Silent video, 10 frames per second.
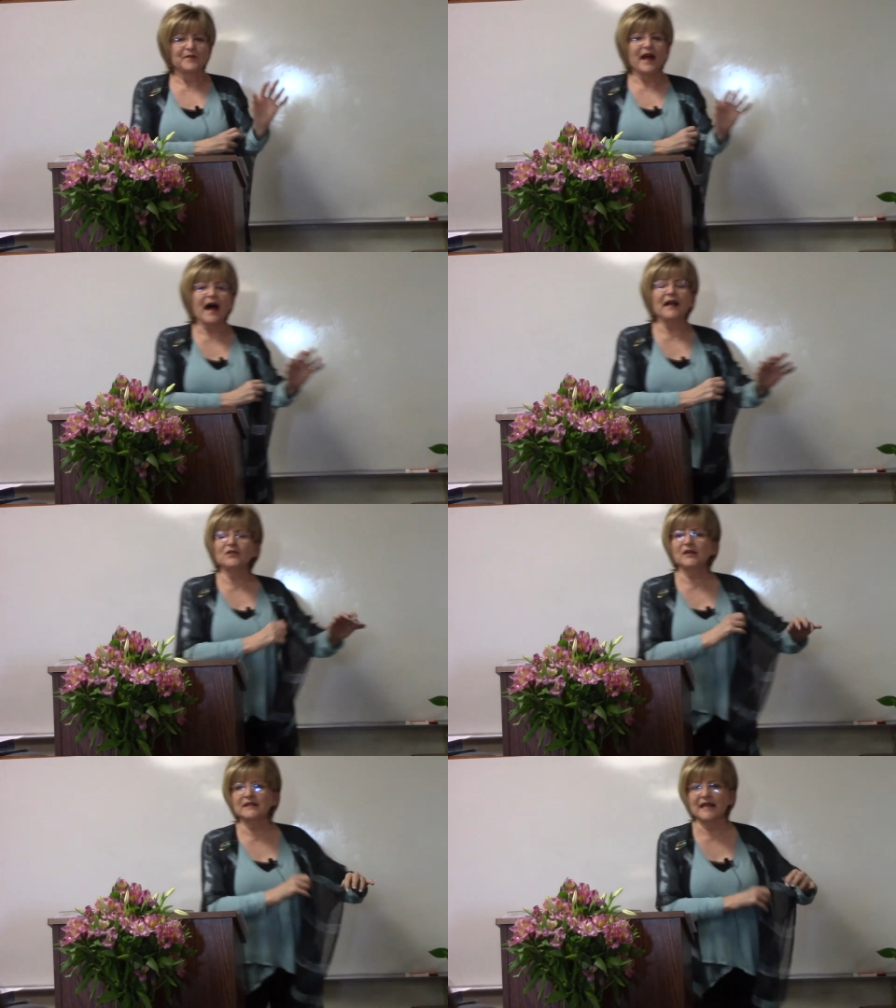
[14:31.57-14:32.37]
I
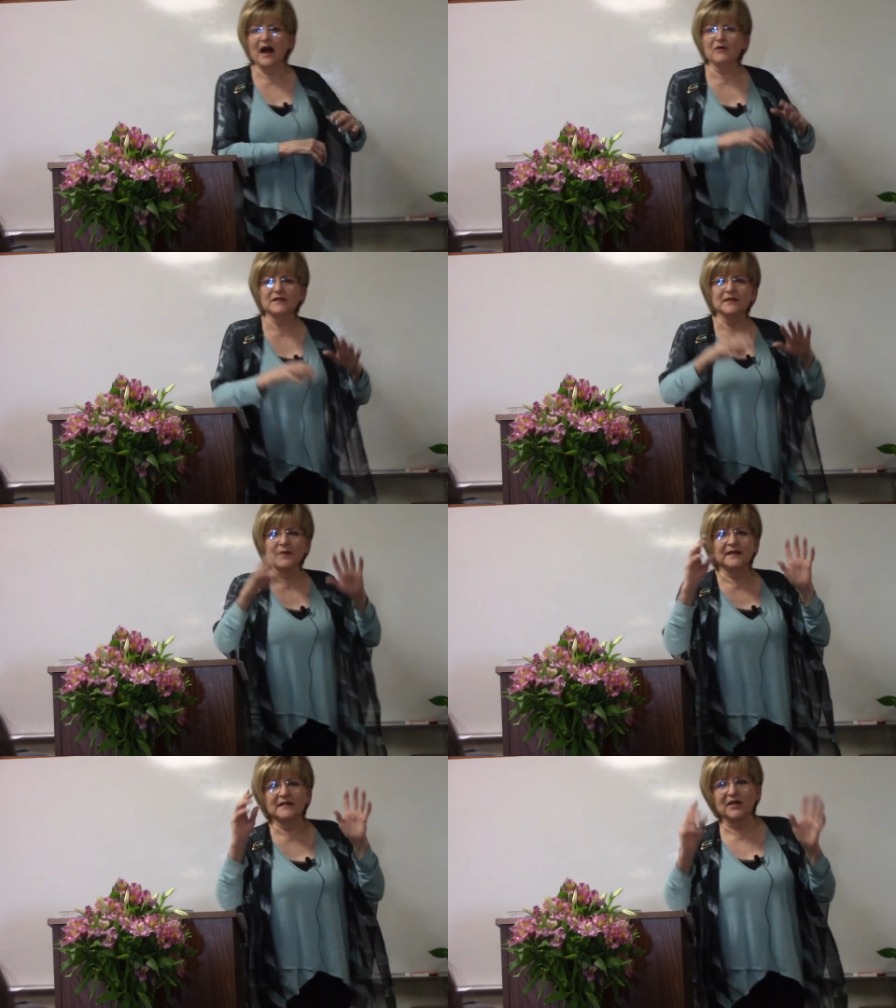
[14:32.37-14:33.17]
look at Taoism
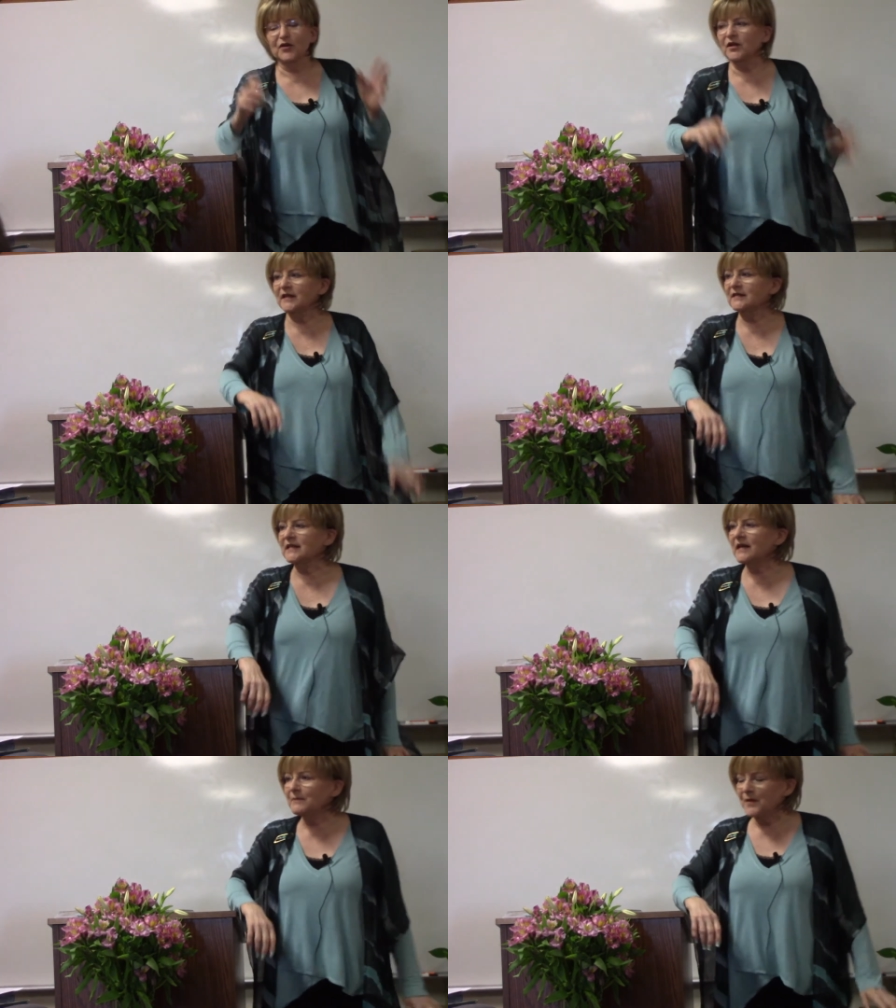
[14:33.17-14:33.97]
as the earliest
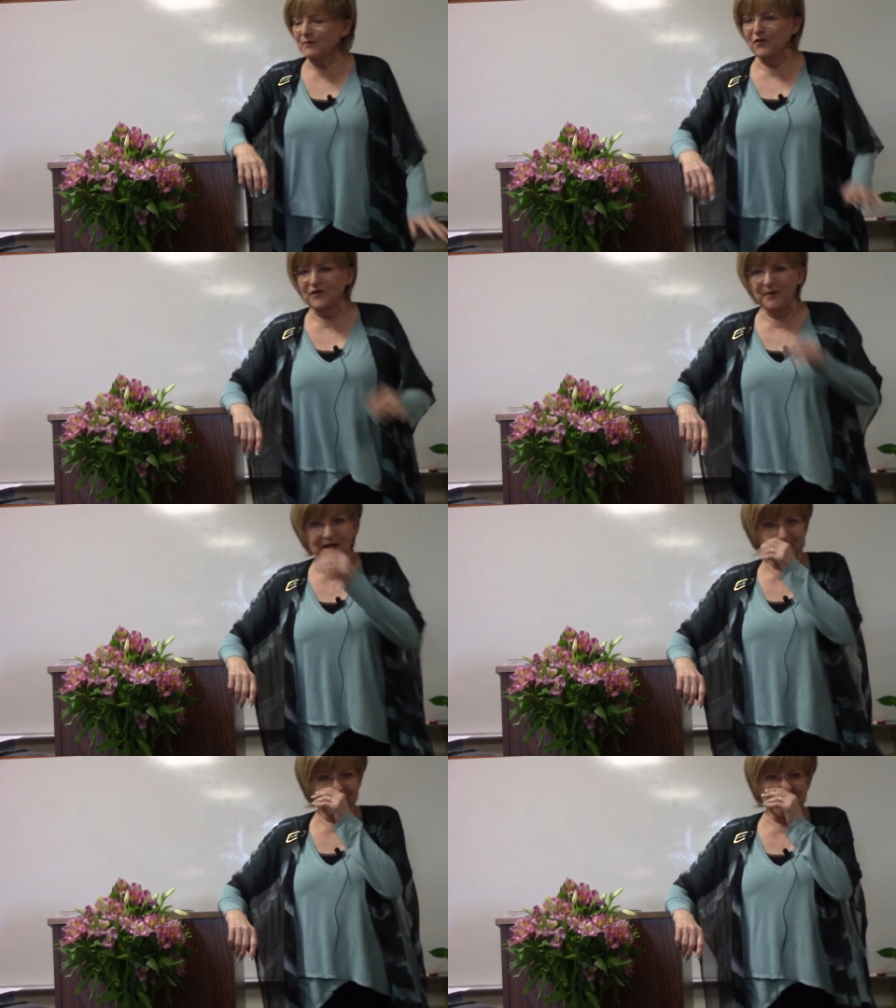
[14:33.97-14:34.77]
hippie
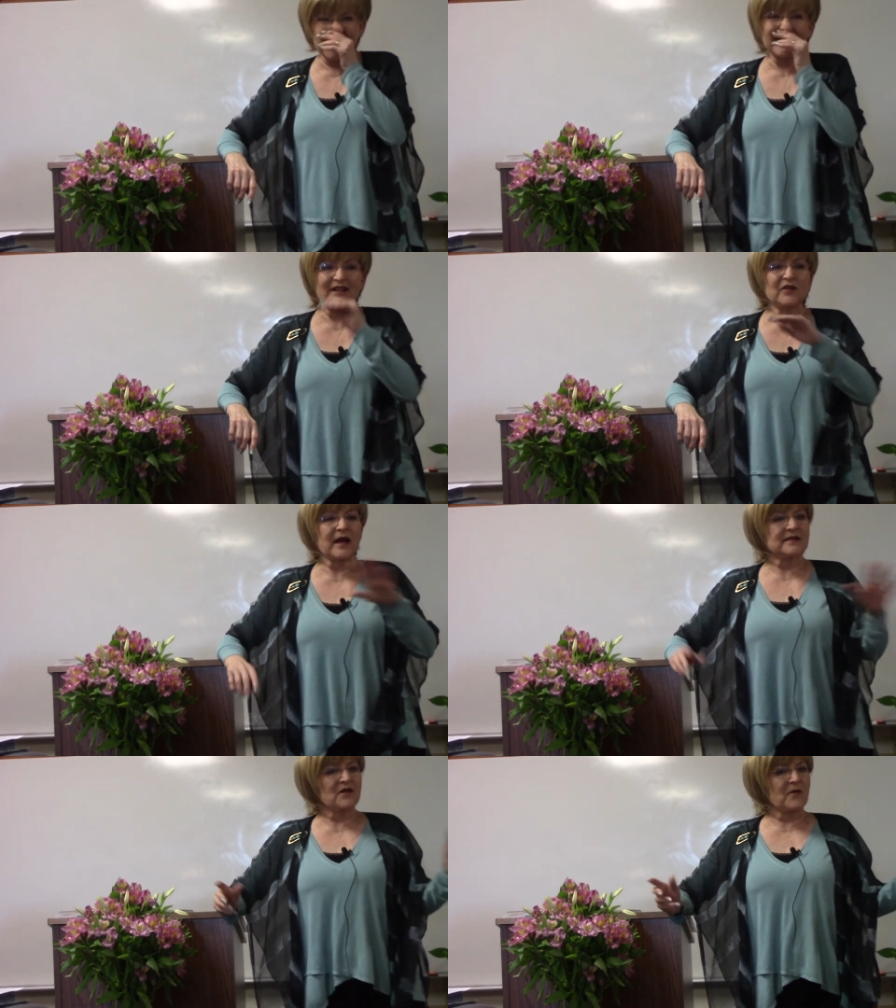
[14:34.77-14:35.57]
movement. And you
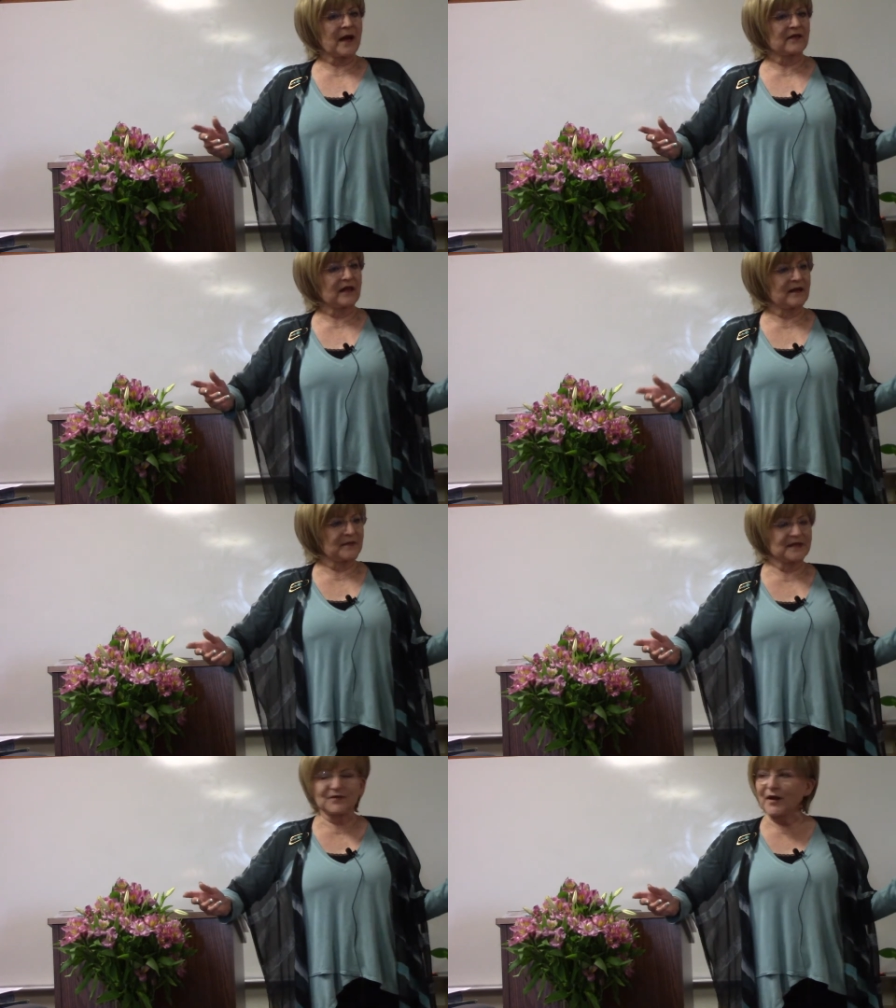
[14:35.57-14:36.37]
guys know about the
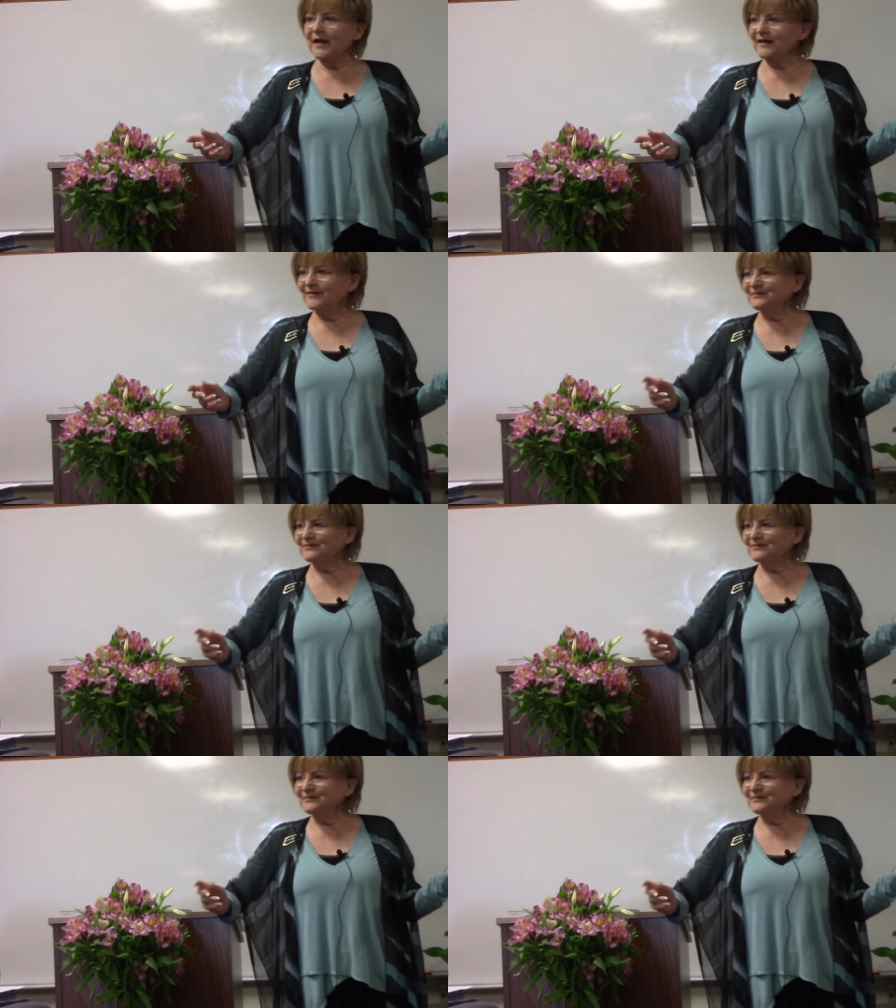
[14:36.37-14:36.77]
hippies, right?